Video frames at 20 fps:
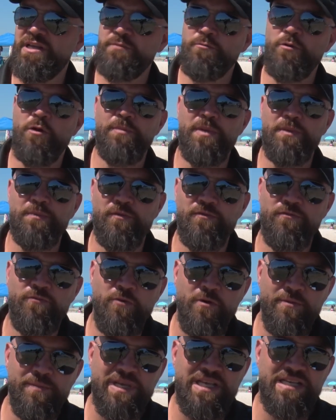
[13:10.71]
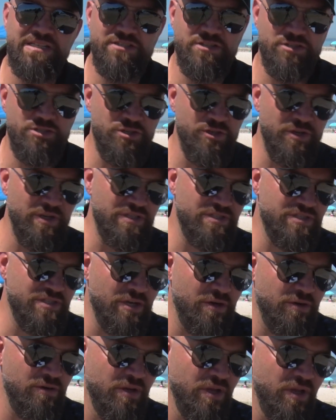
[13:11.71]
It won't be performing as it should.
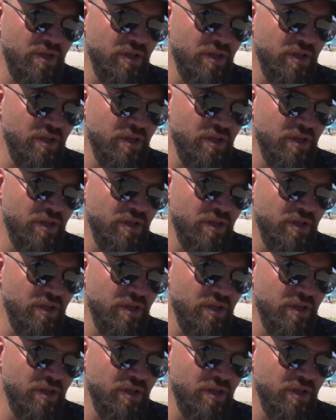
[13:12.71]
So